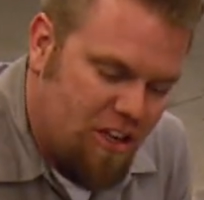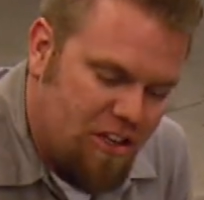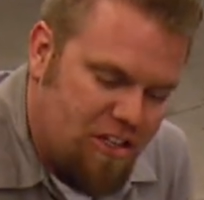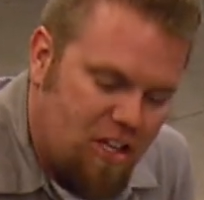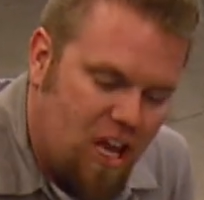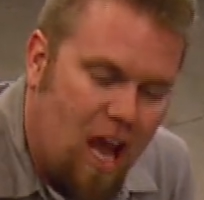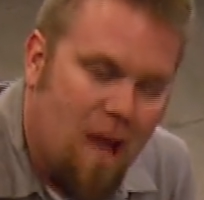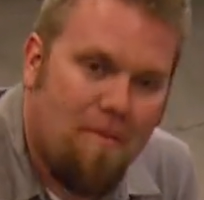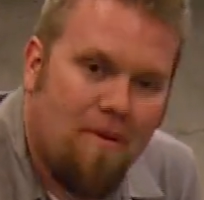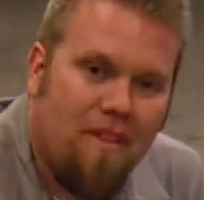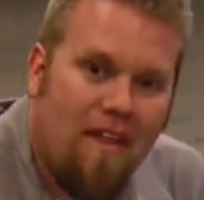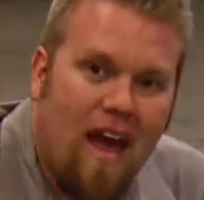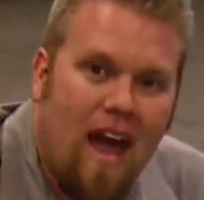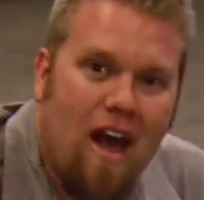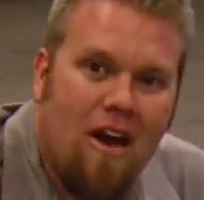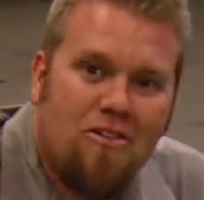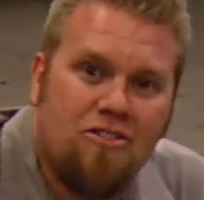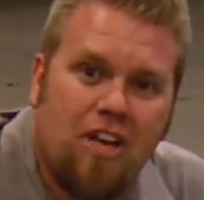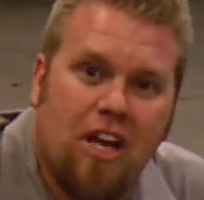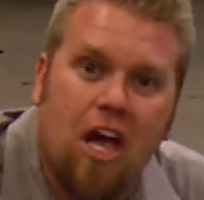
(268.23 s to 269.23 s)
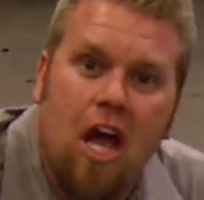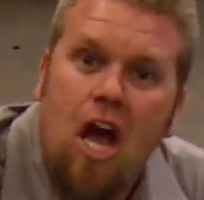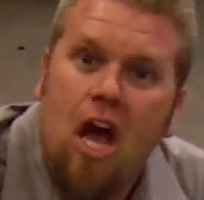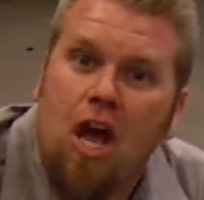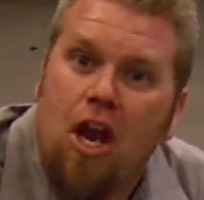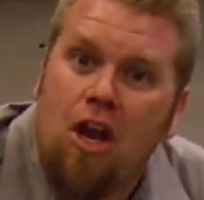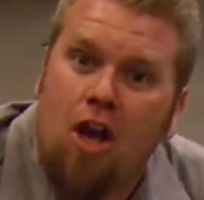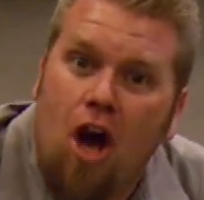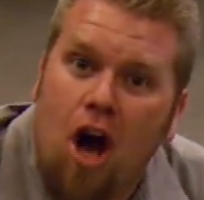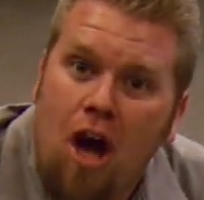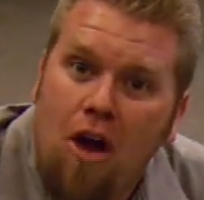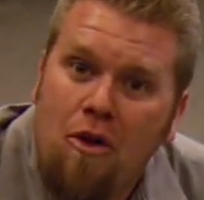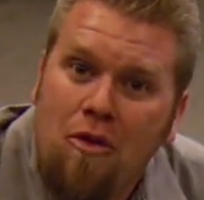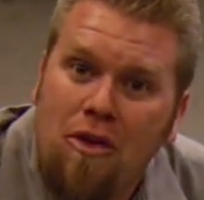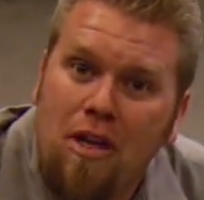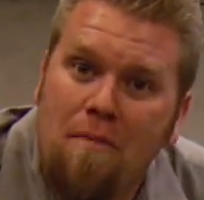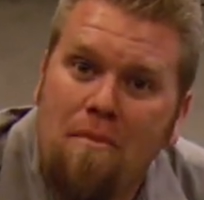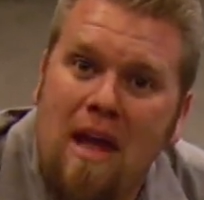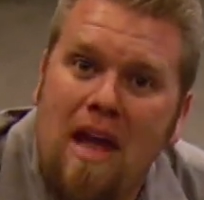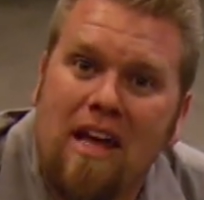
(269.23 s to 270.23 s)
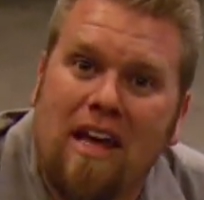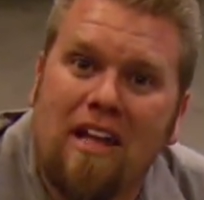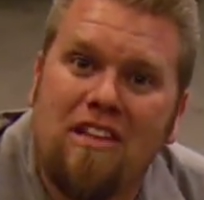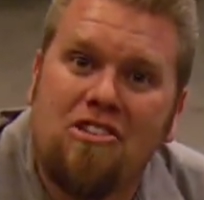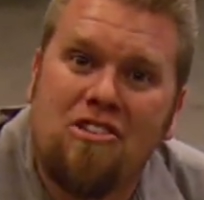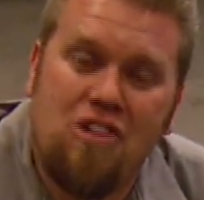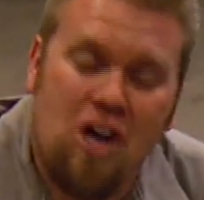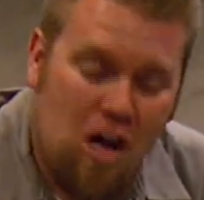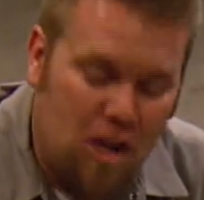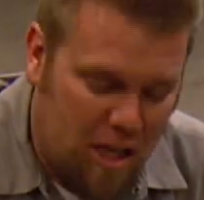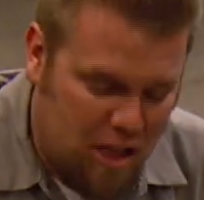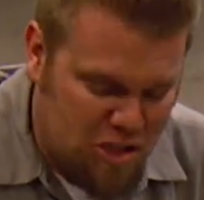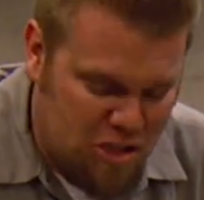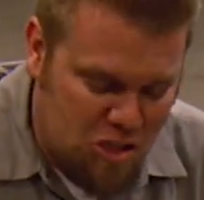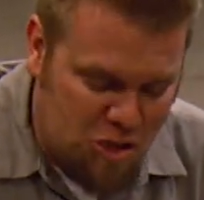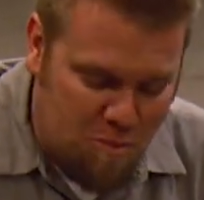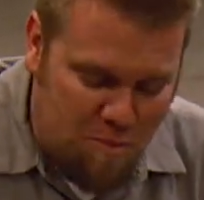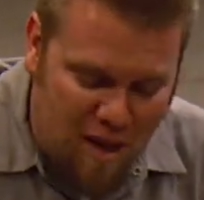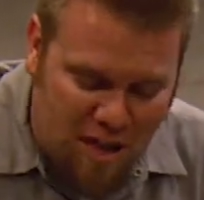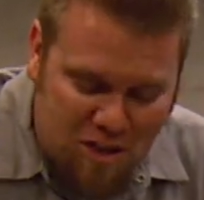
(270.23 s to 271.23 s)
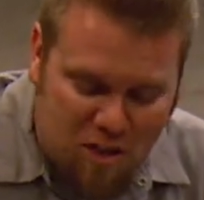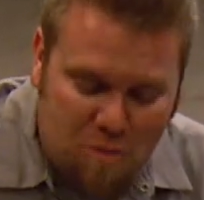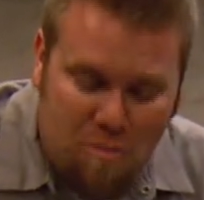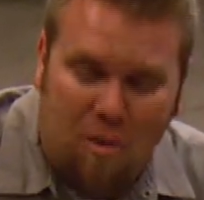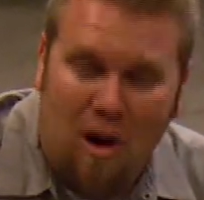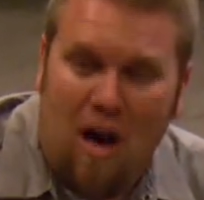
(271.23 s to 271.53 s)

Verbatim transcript: on top of the housing not only make installing suspension